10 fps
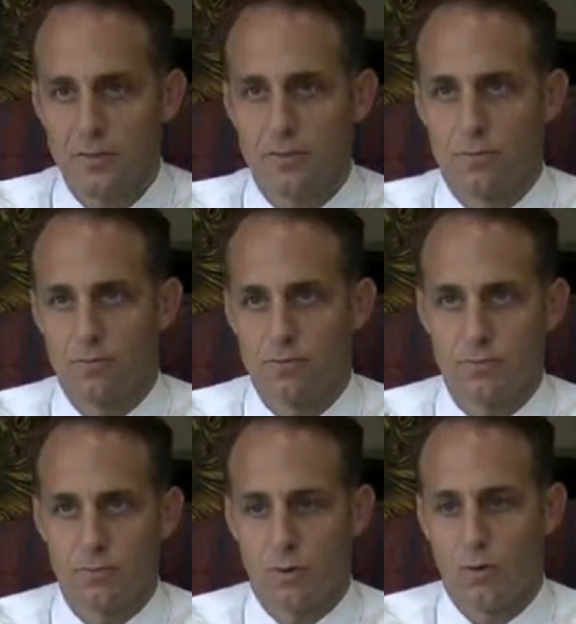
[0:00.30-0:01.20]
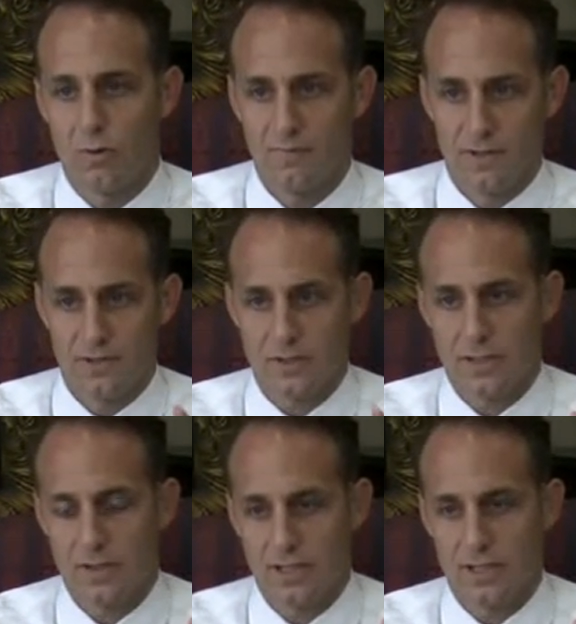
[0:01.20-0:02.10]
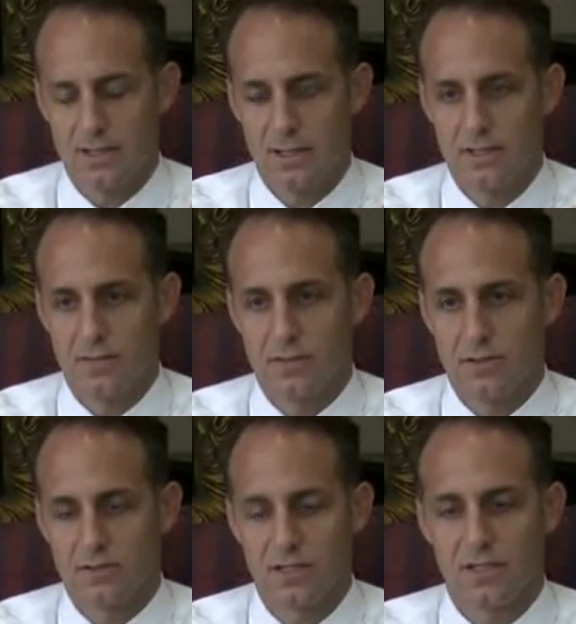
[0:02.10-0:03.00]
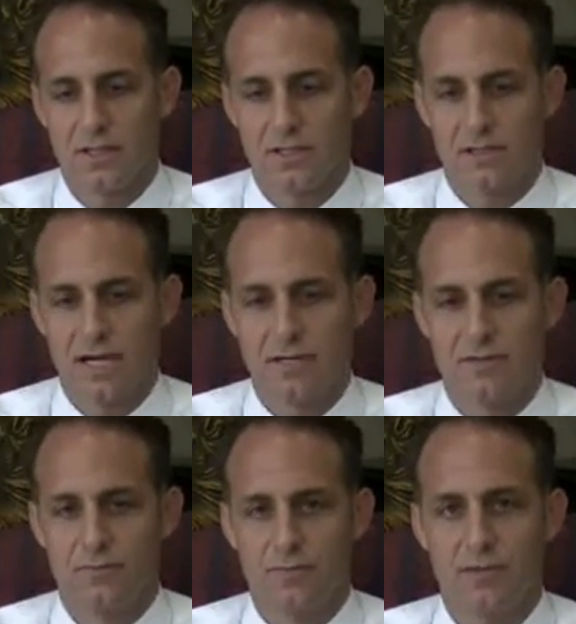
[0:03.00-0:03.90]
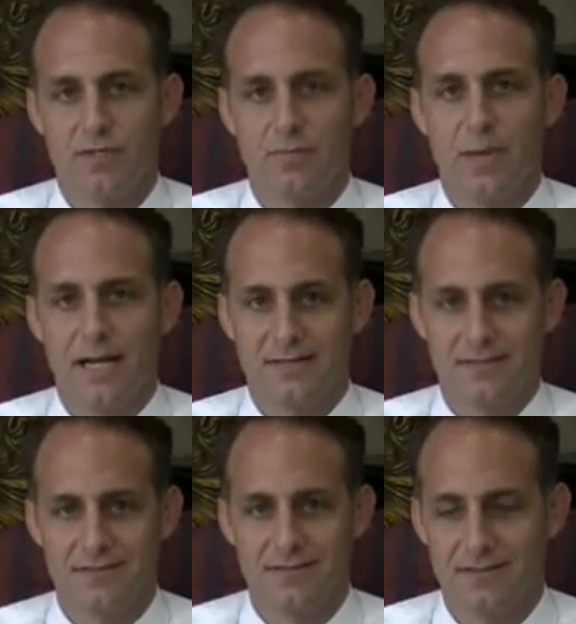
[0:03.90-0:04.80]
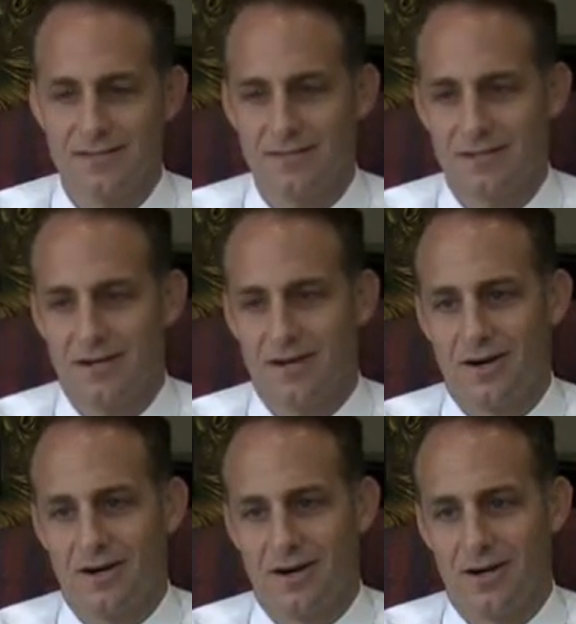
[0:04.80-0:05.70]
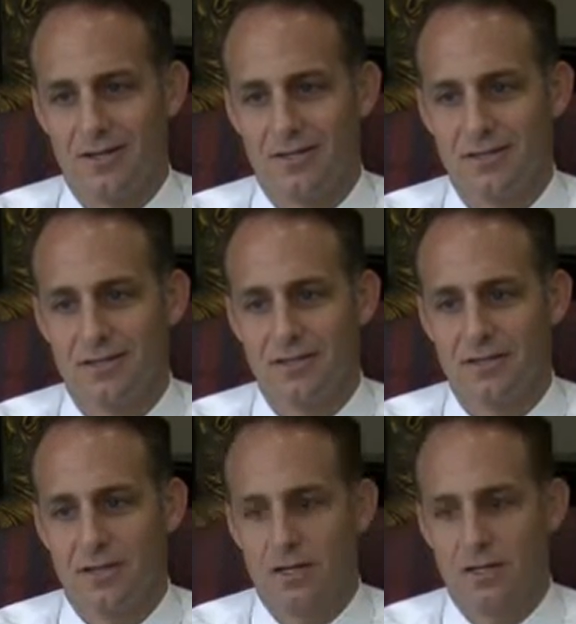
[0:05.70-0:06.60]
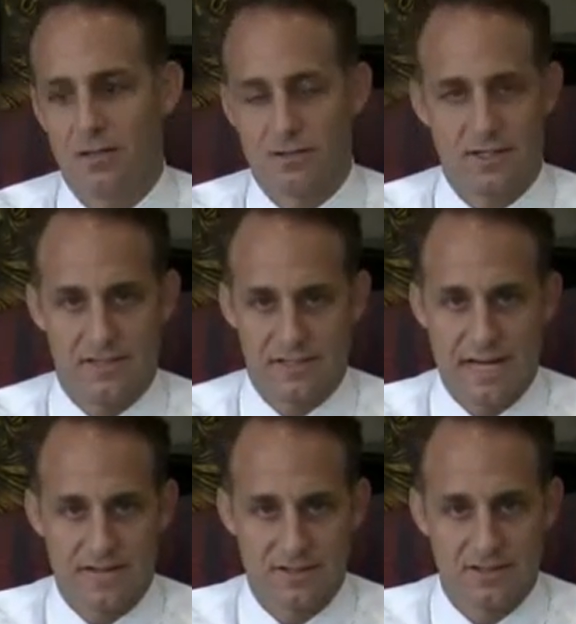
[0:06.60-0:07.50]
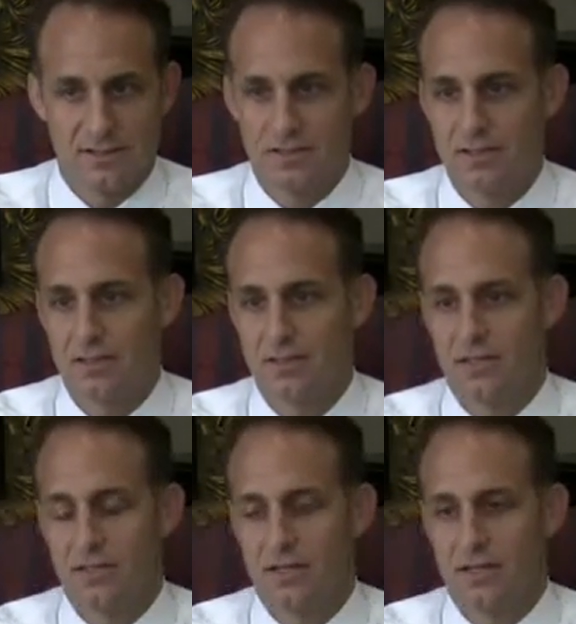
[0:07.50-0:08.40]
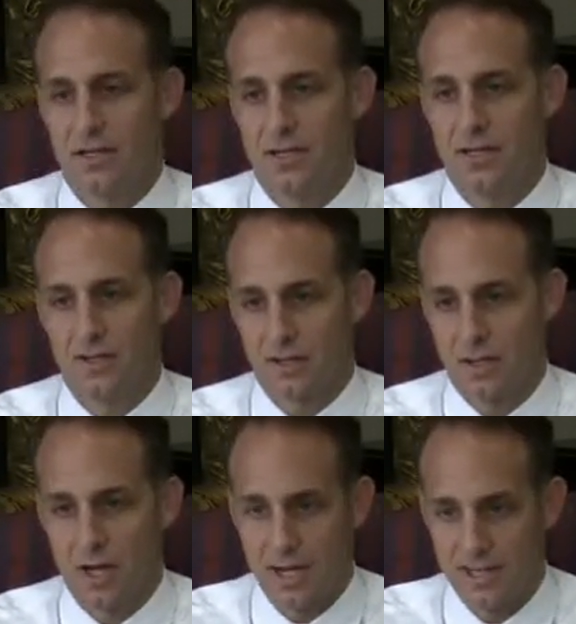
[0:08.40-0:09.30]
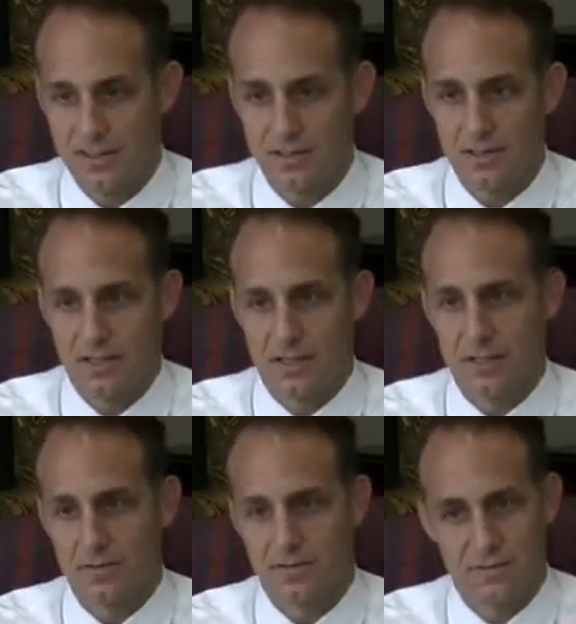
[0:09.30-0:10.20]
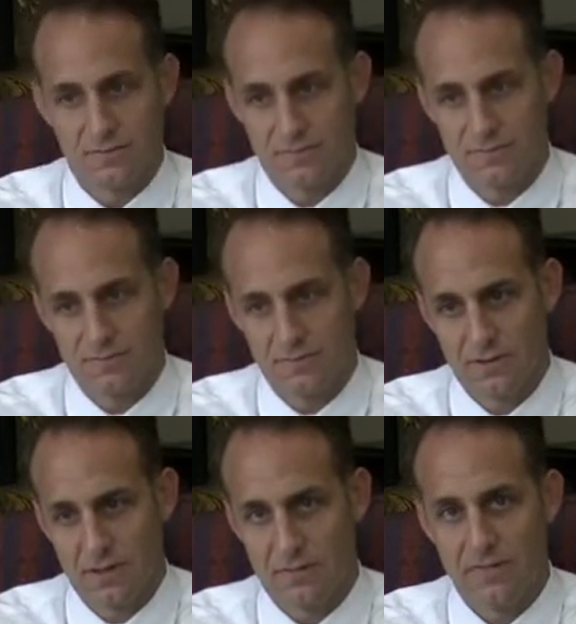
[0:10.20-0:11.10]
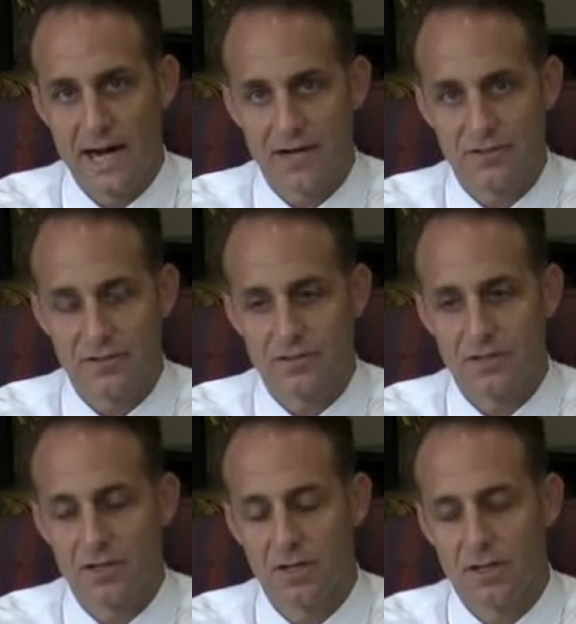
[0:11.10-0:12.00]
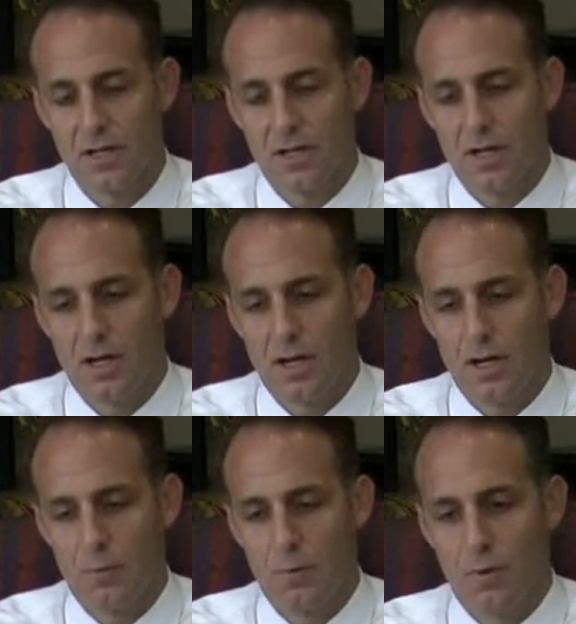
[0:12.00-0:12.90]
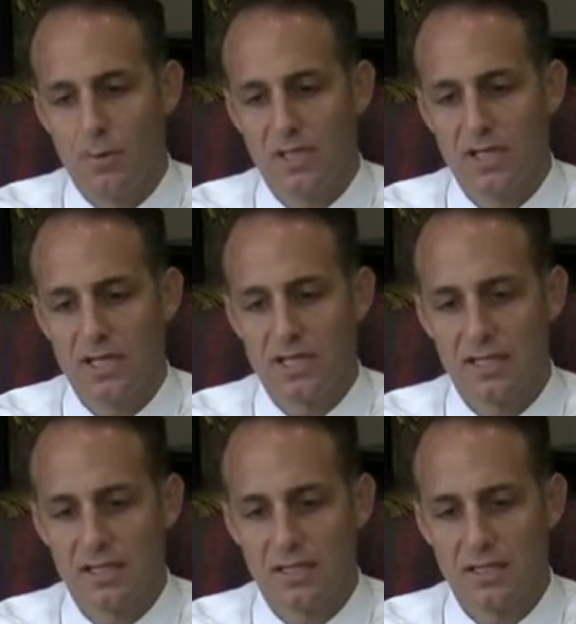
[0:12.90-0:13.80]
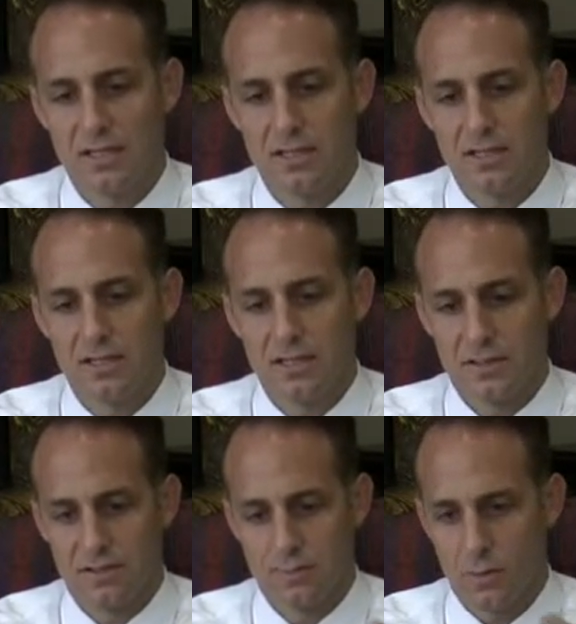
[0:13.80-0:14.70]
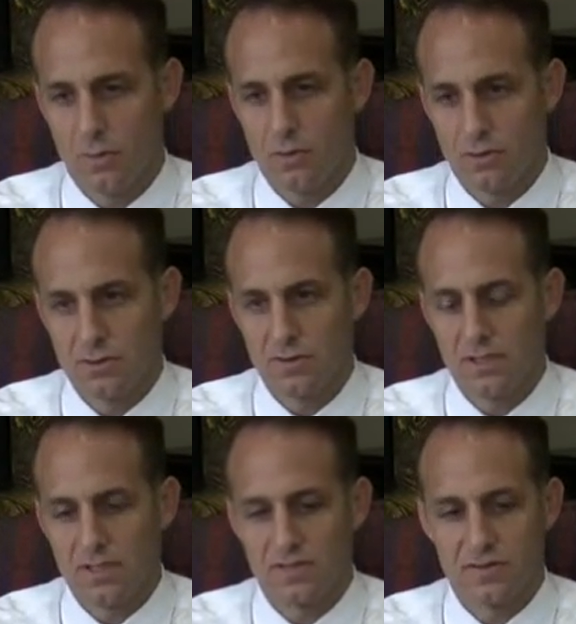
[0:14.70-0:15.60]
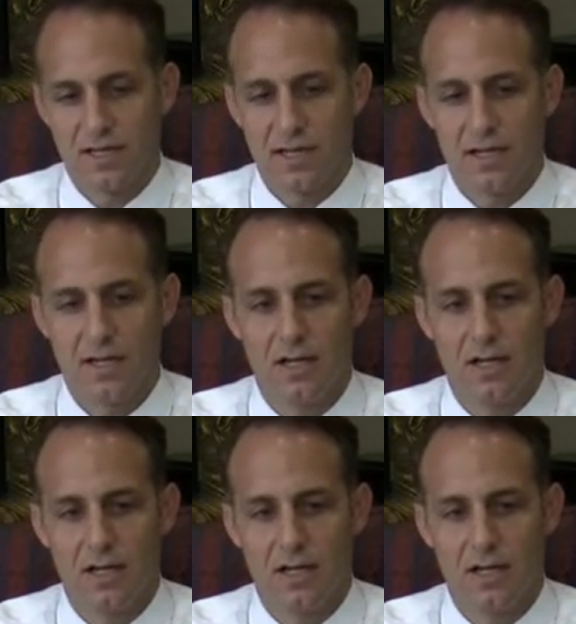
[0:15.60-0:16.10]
the role of an attorney in a real estate transaction really depends on the transaction, the client, and a host of other factors. What we think is important is that